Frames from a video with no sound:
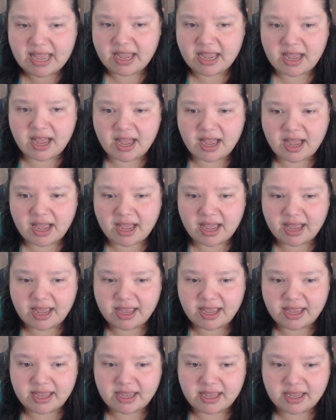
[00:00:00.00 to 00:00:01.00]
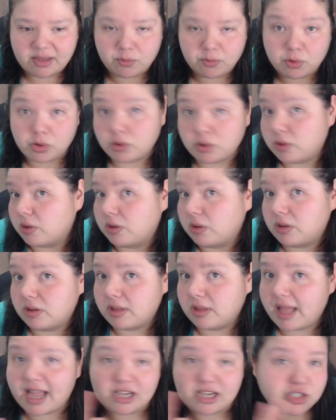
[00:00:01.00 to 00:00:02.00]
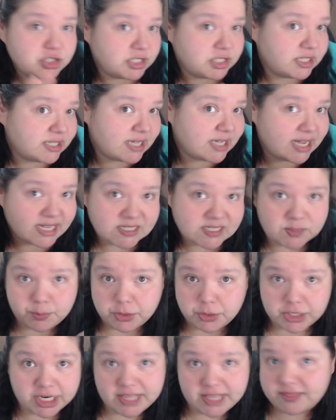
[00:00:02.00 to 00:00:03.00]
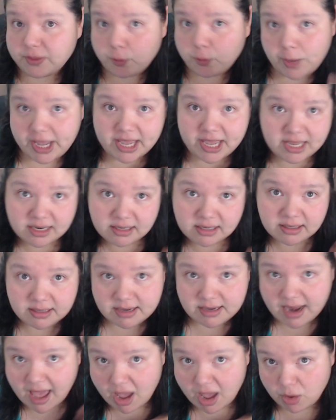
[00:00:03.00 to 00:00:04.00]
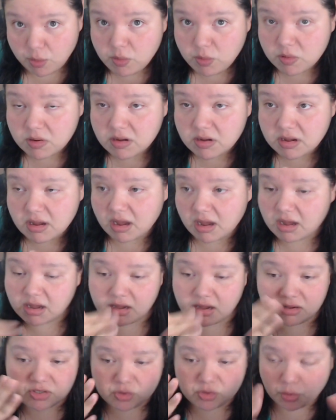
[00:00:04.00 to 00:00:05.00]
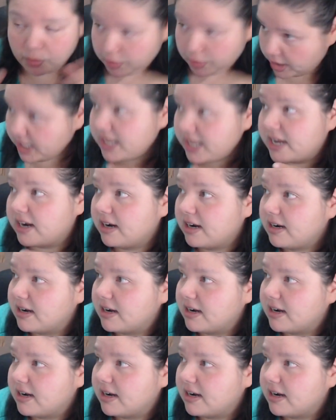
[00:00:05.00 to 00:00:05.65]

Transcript: I will actually, I guess, put in the weigh-in now. So I'll put it here.